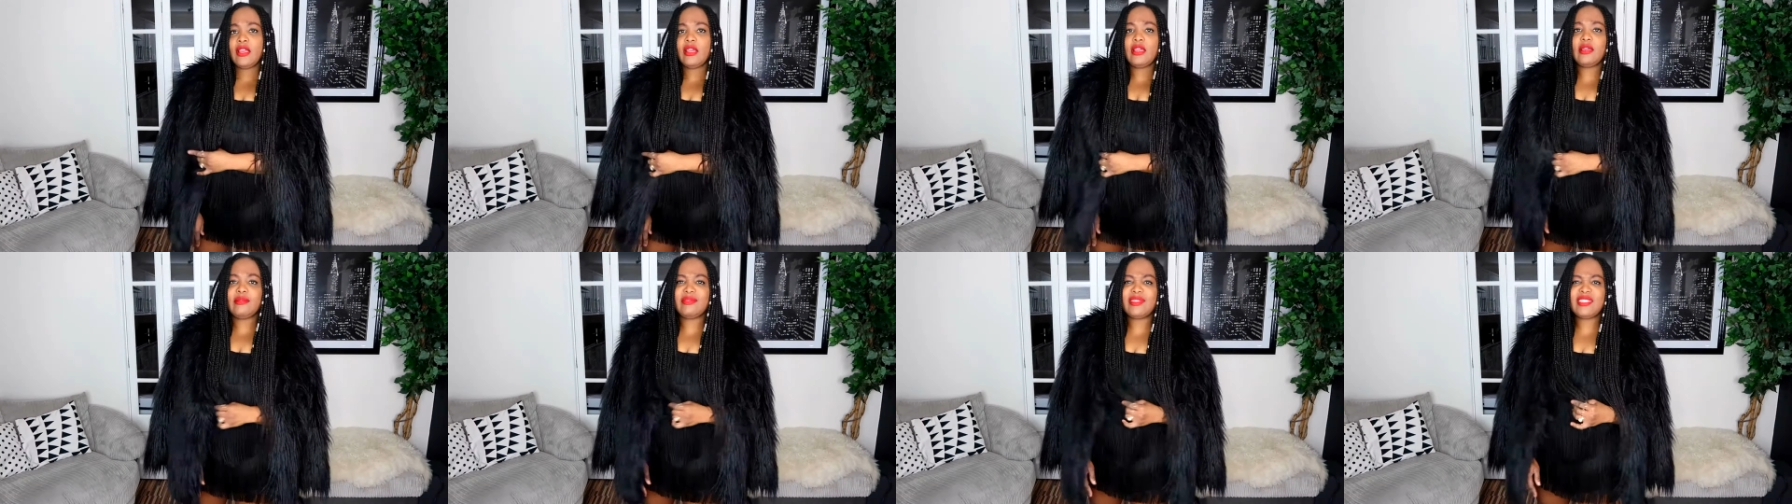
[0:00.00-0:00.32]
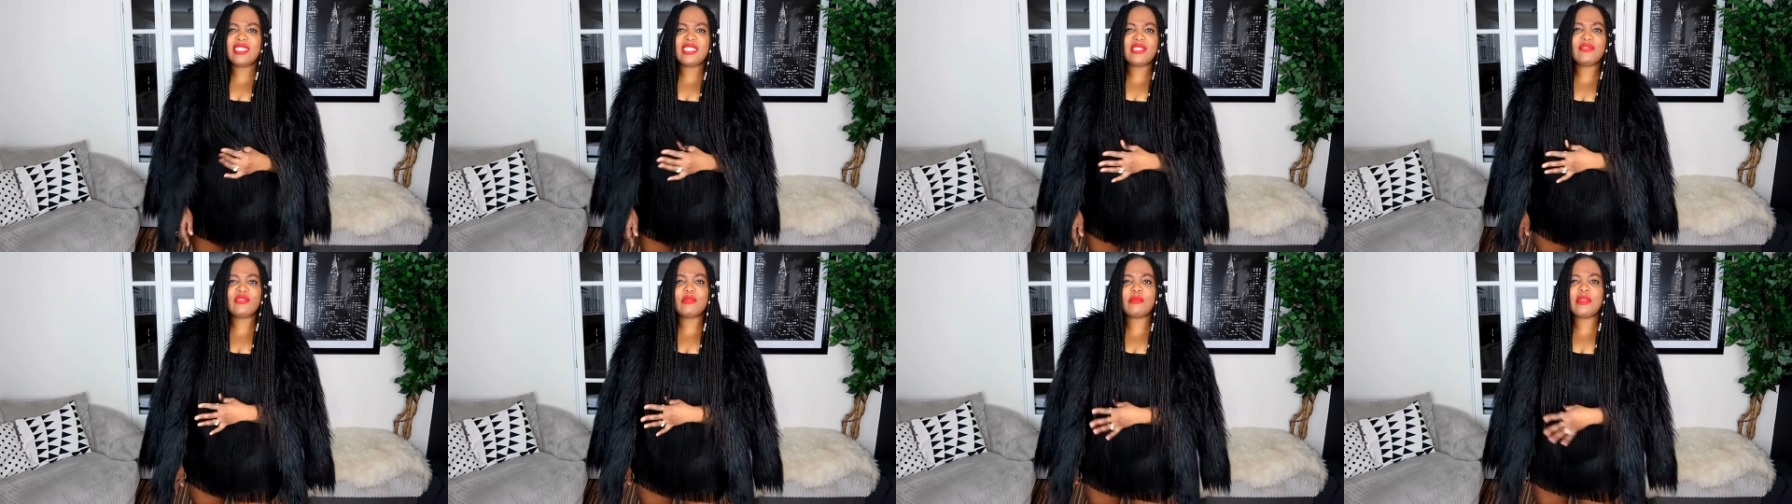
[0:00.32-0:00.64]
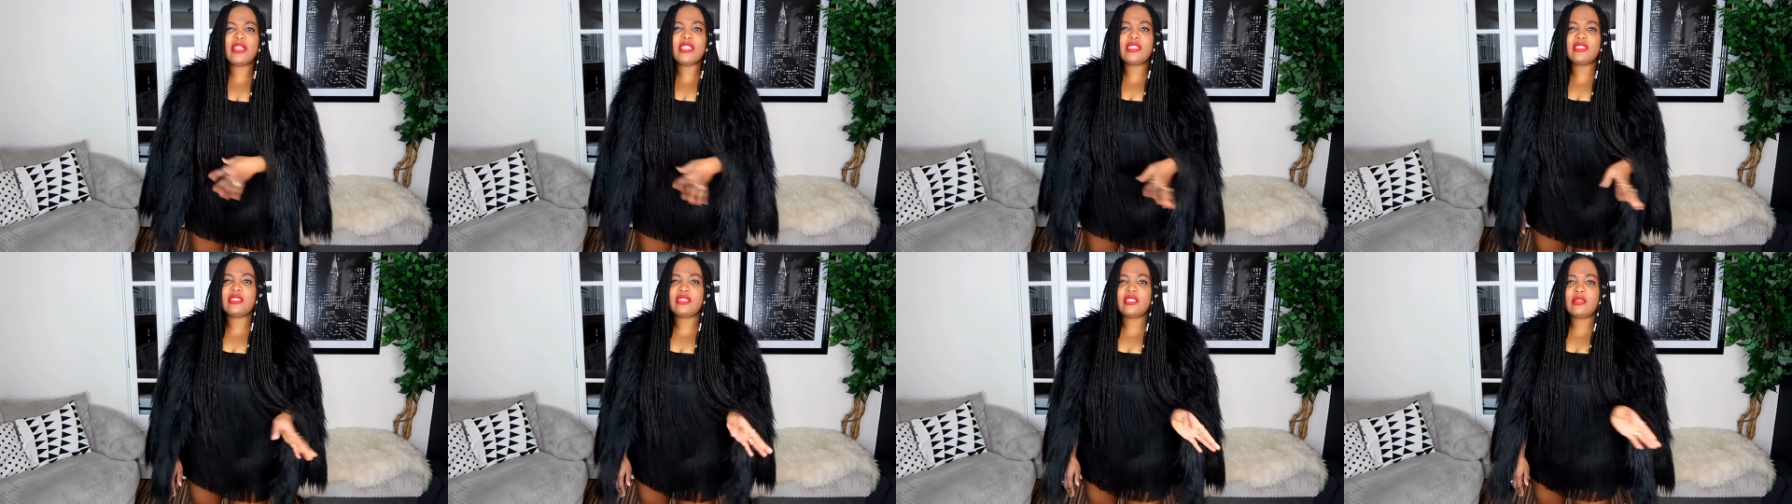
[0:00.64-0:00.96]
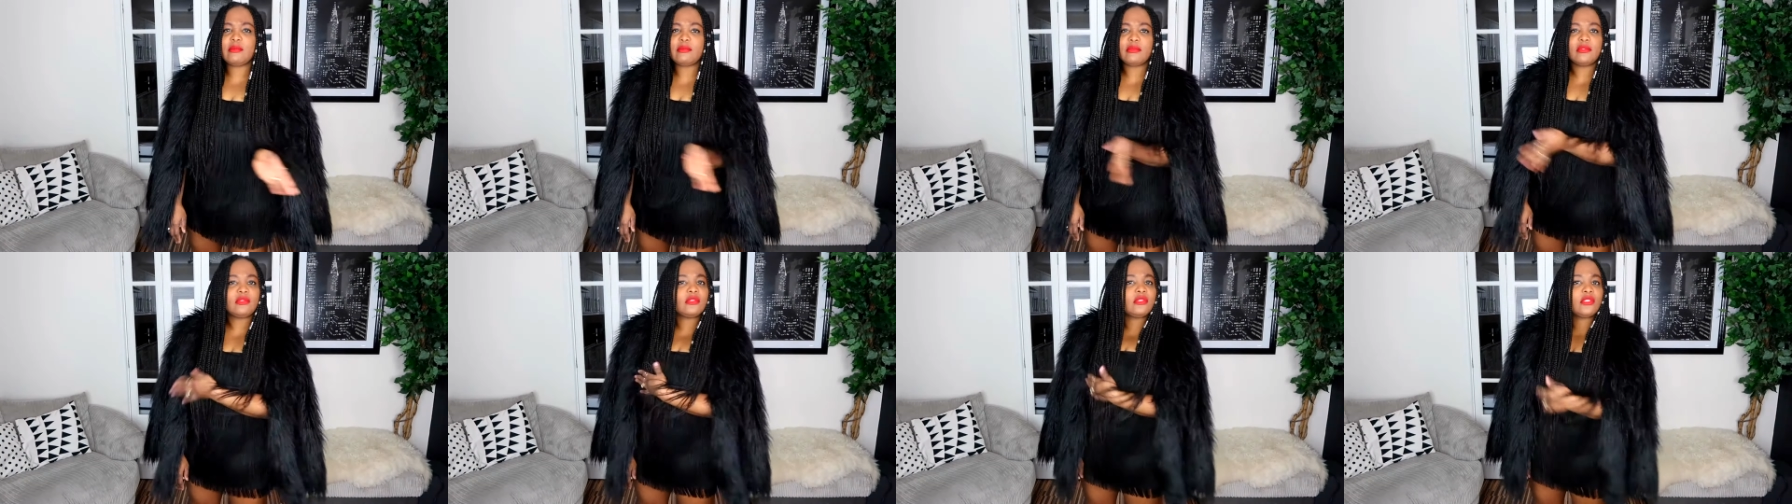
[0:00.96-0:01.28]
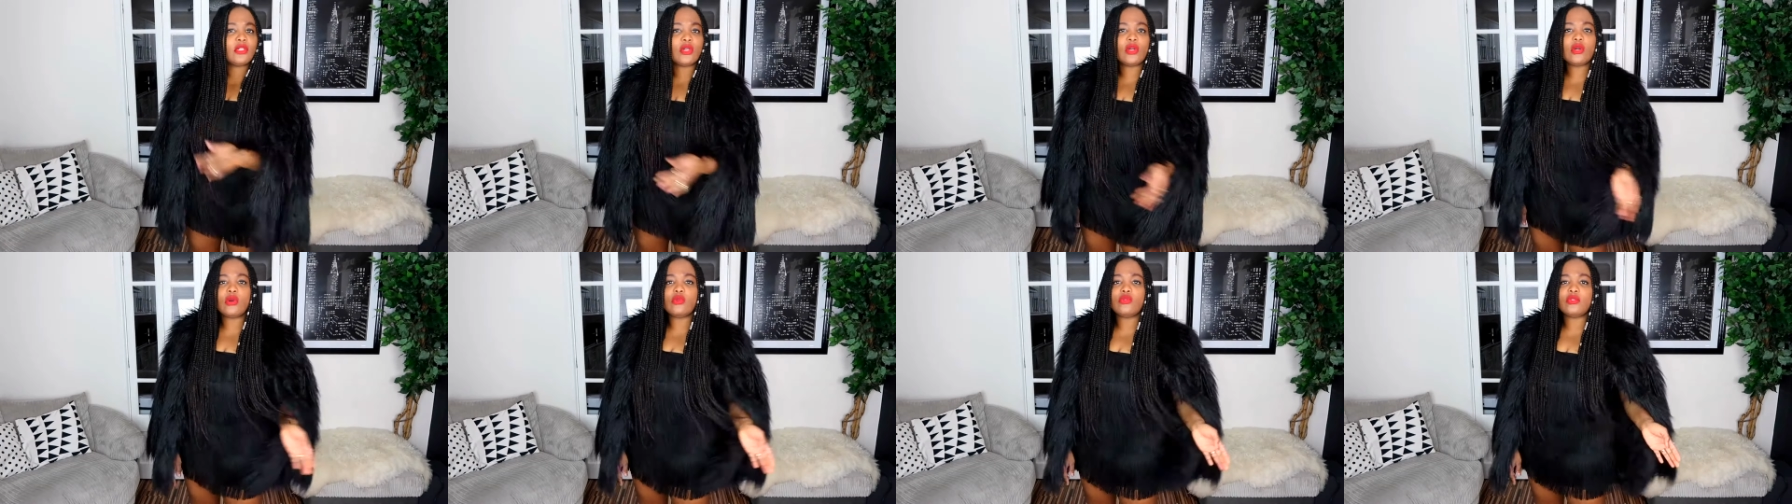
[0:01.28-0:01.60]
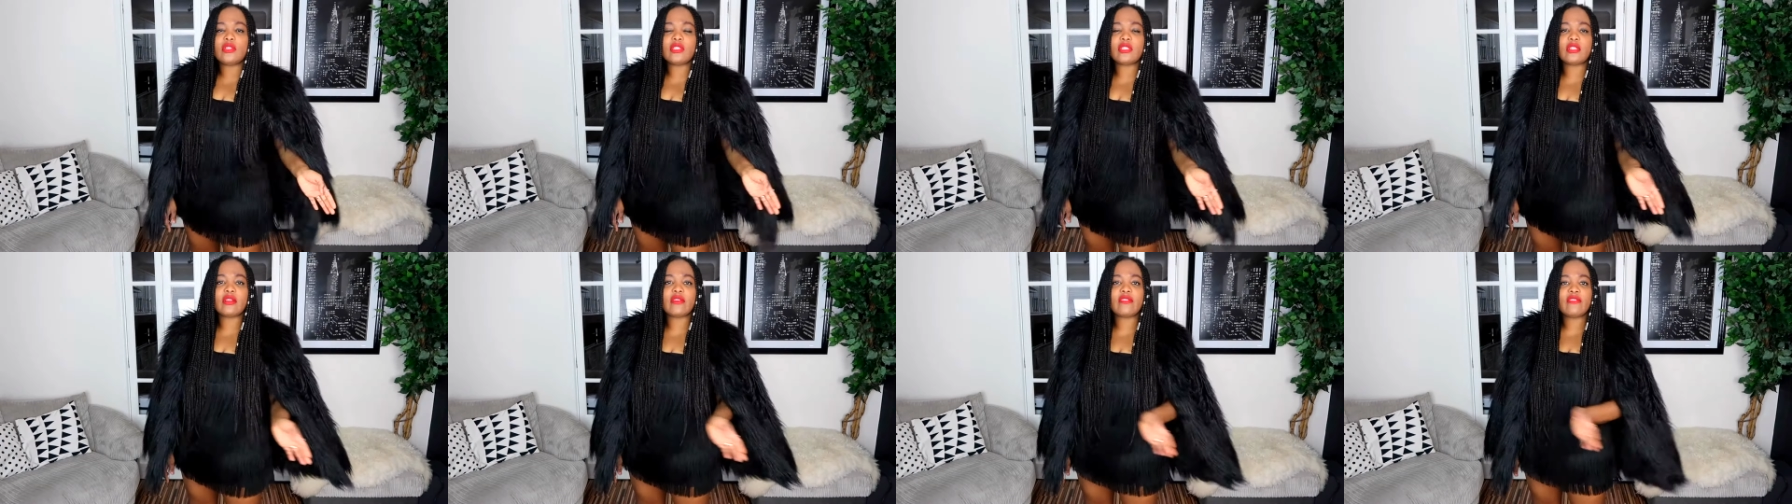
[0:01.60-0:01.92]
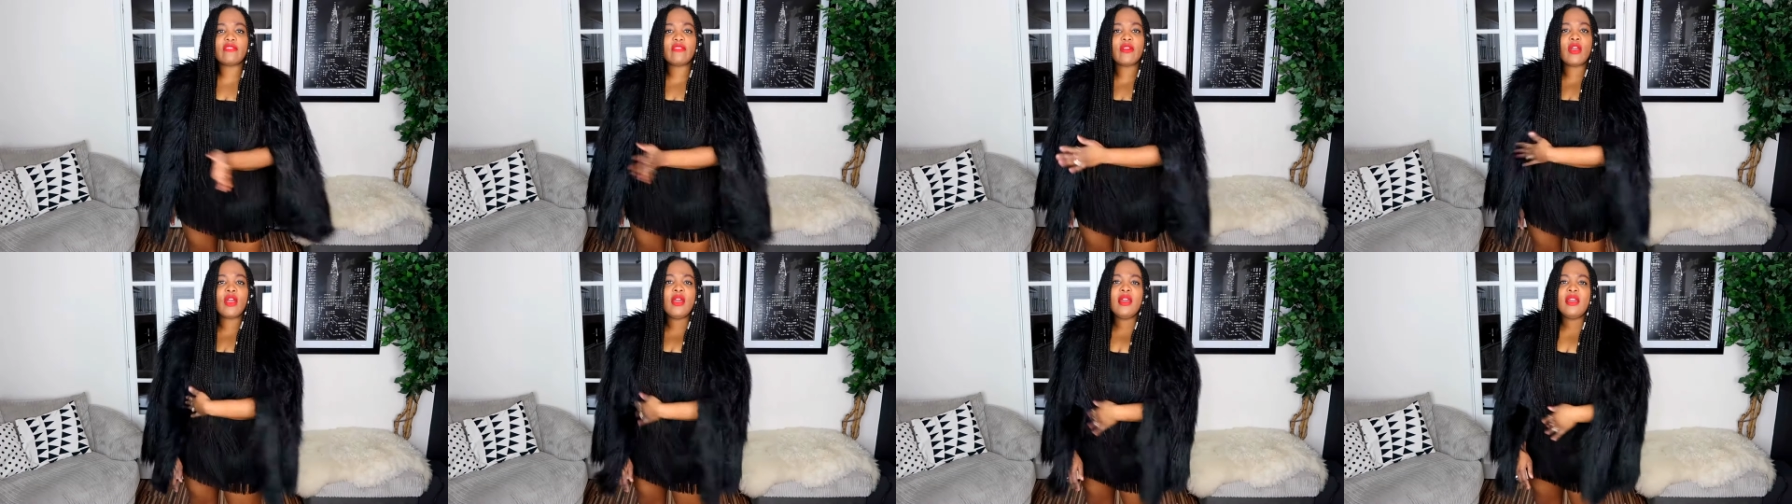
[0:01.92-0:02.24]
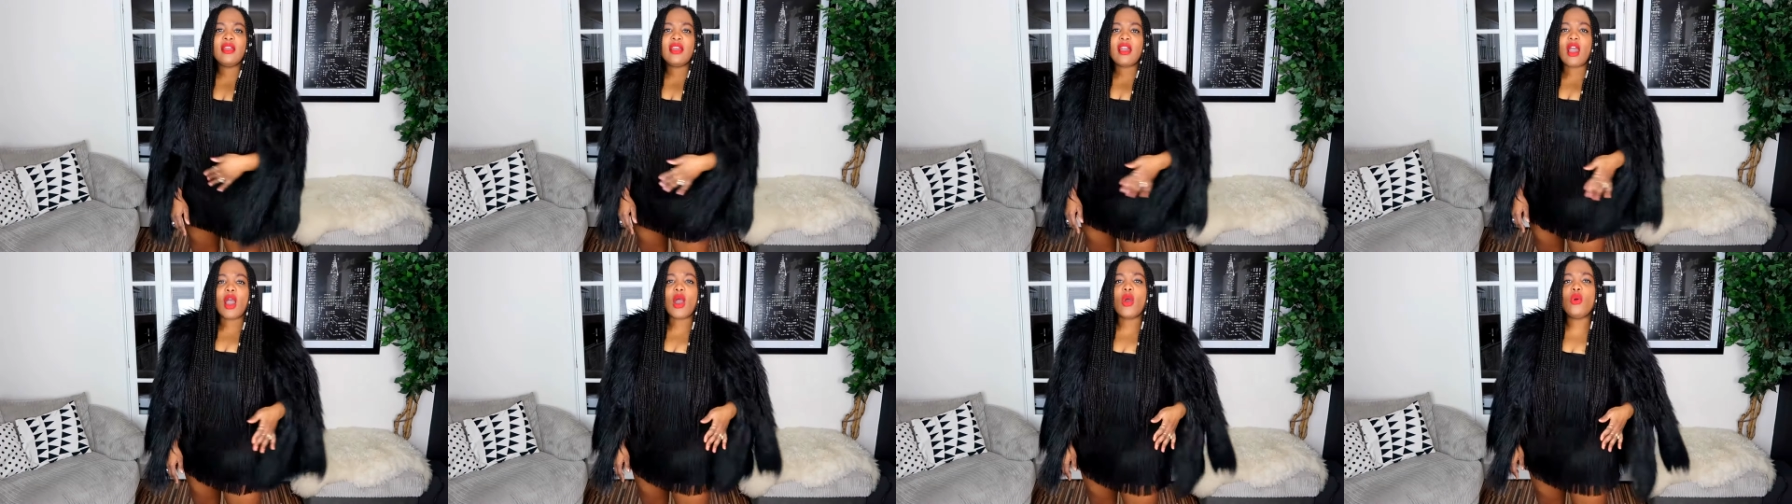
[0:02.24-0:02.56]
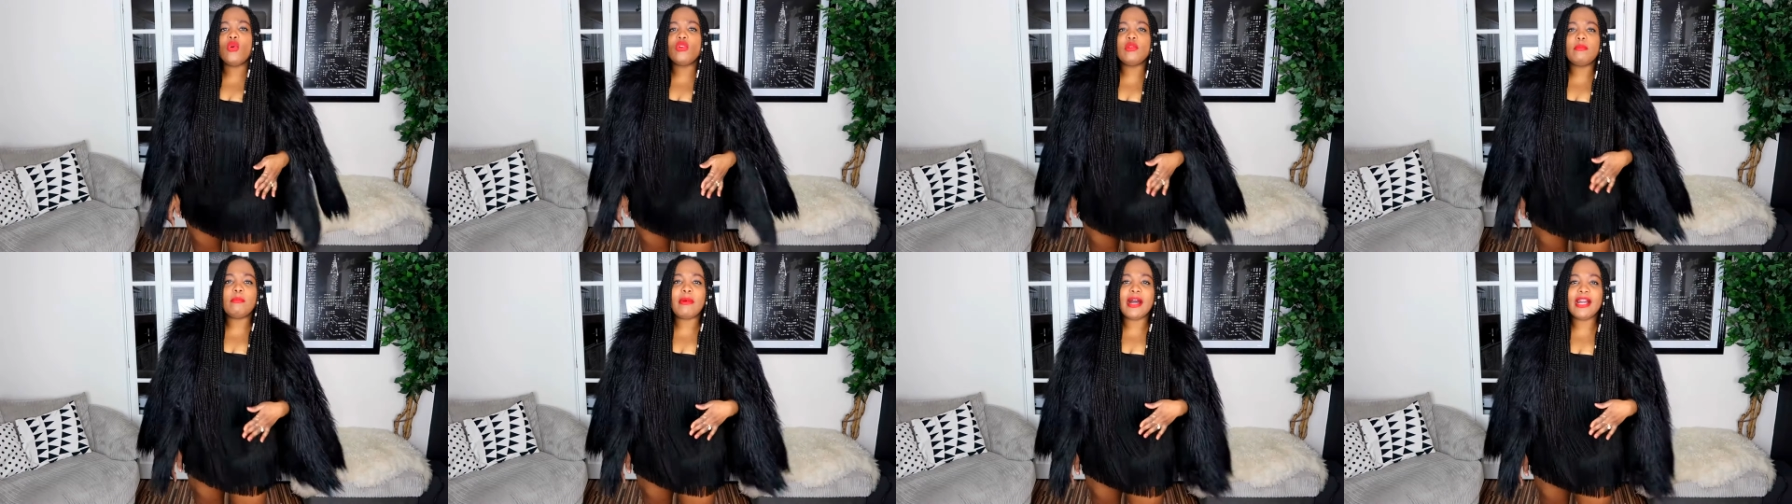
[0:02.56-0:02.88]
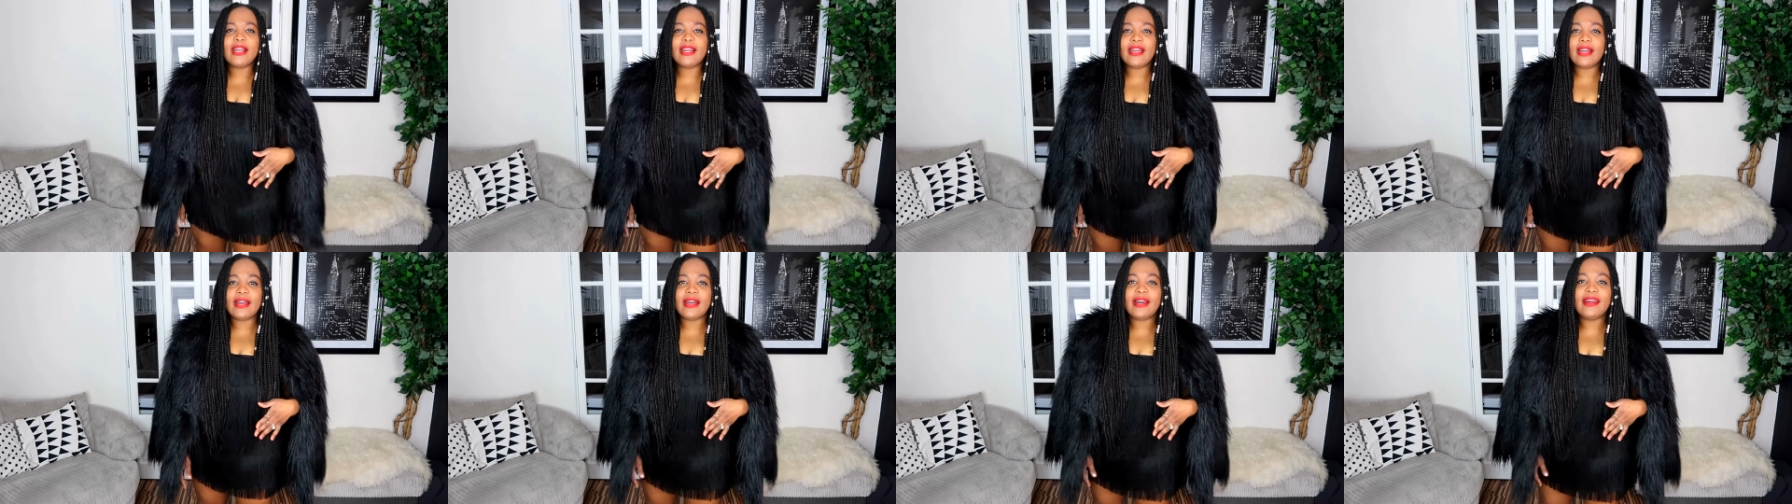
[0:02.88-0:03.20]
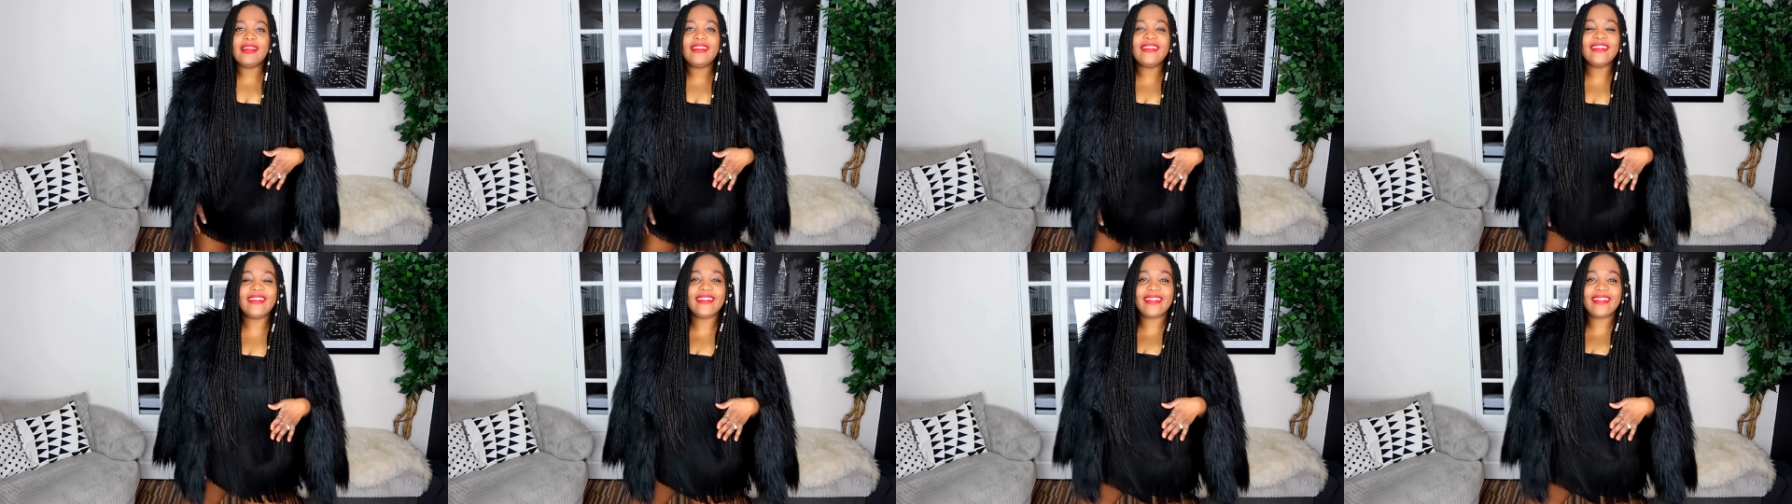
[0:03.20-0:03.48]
this is from H and M, old stuff, old banger.